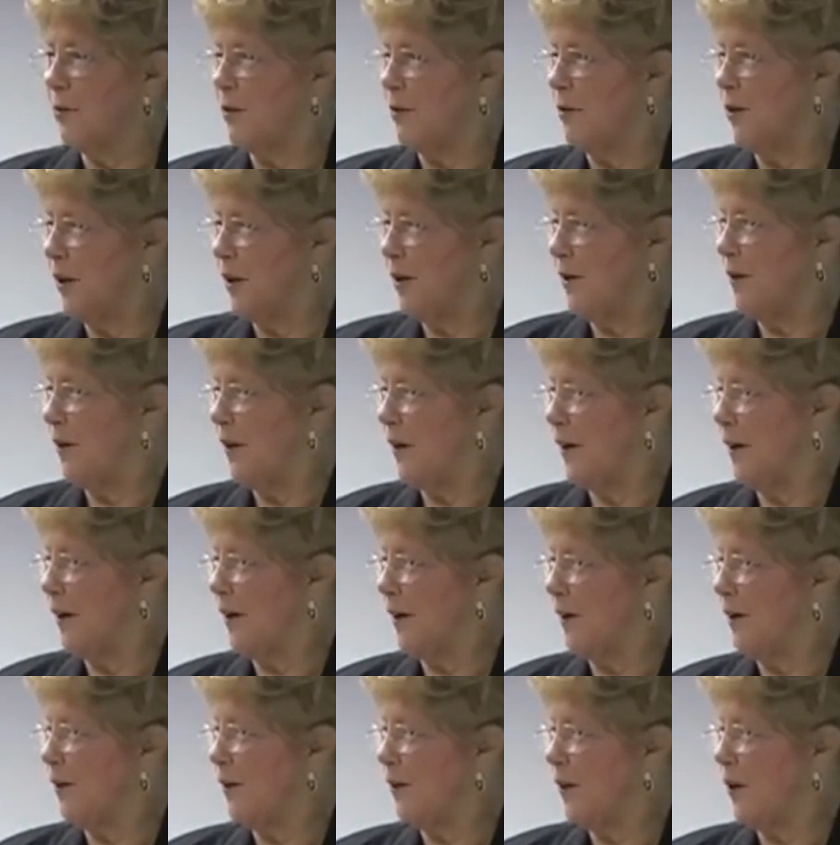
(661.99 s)
with nothing and
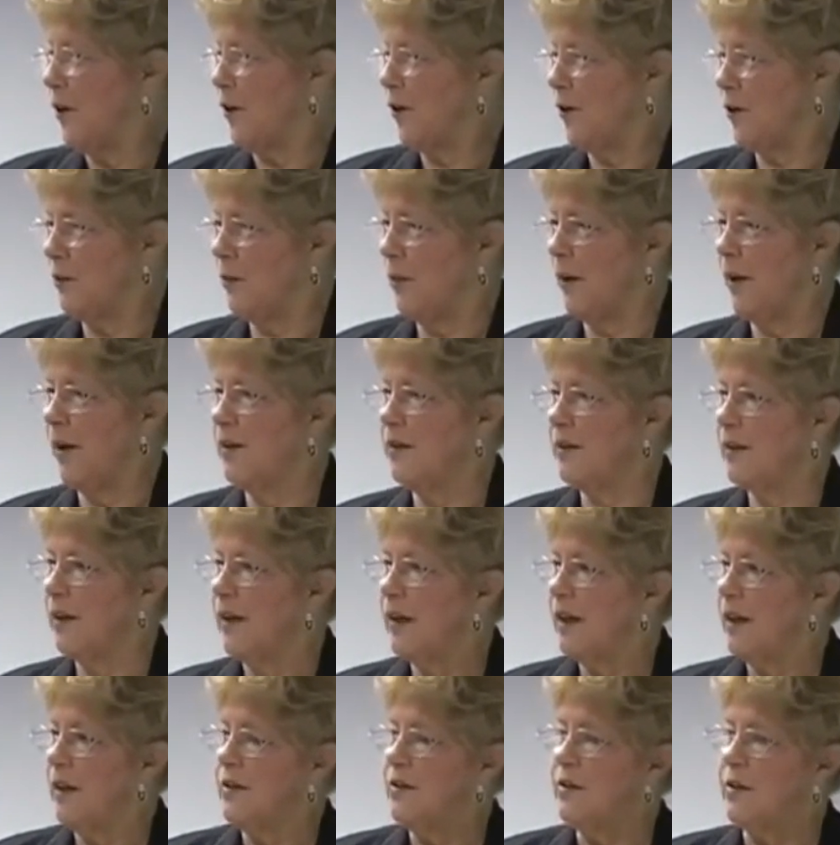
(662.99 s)
a little dark space.
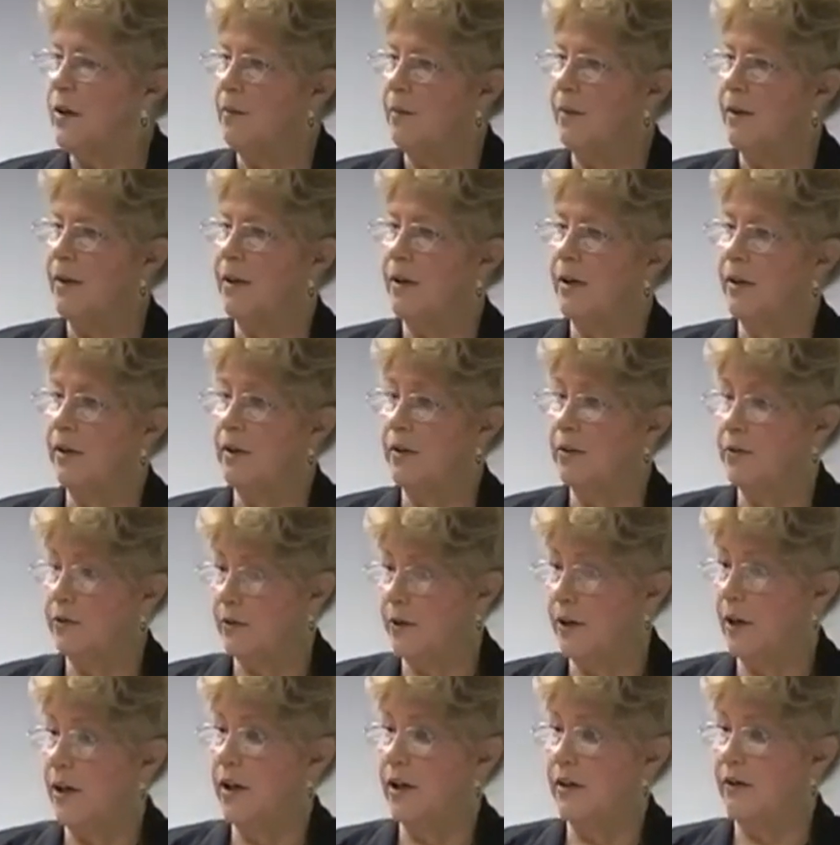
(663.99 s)
So medullas are
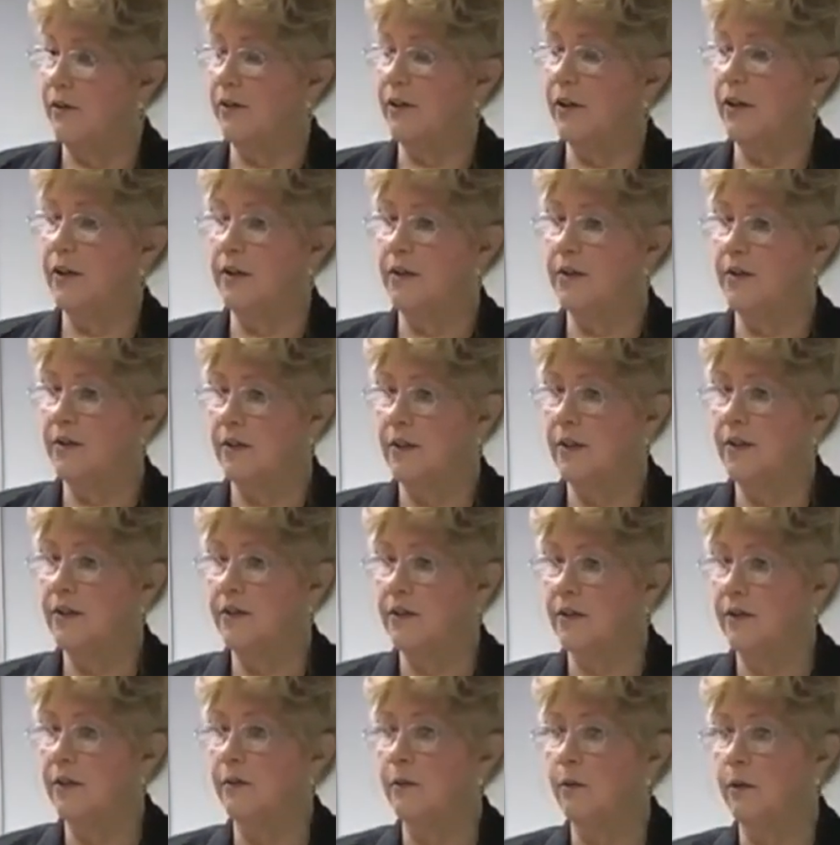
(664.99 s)
not even
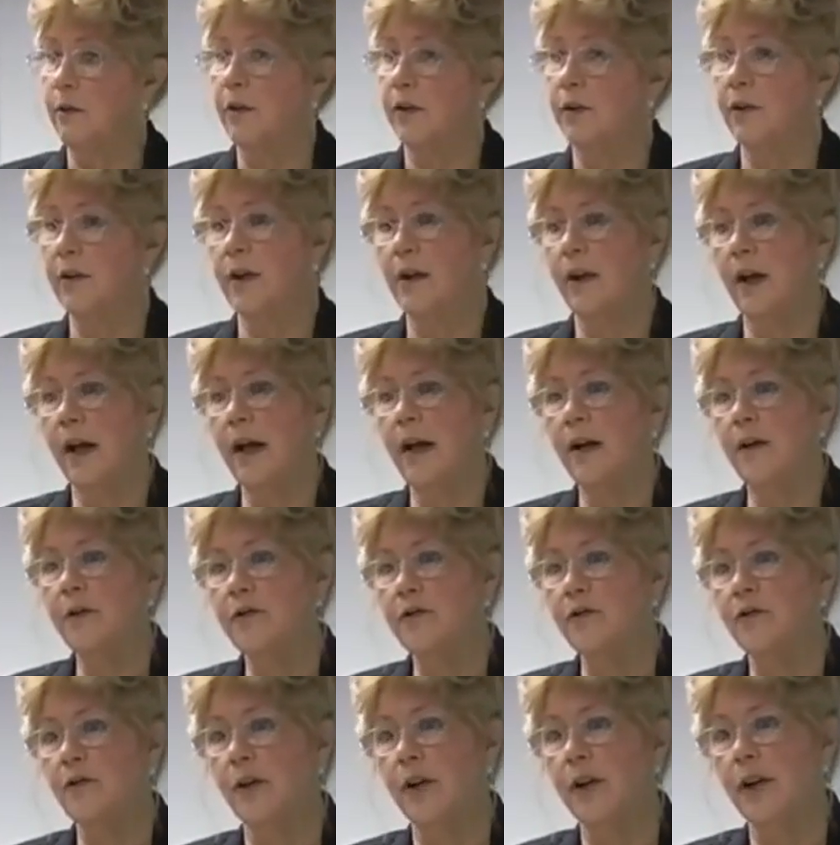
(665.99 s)
consistent when they're in a
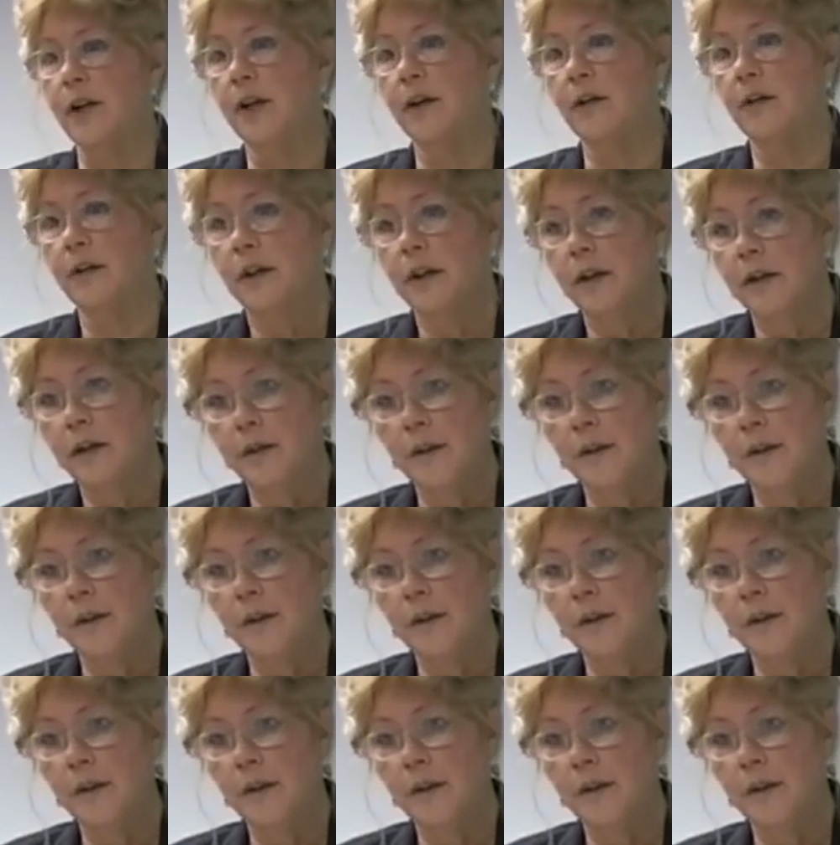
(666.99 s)
hair strand.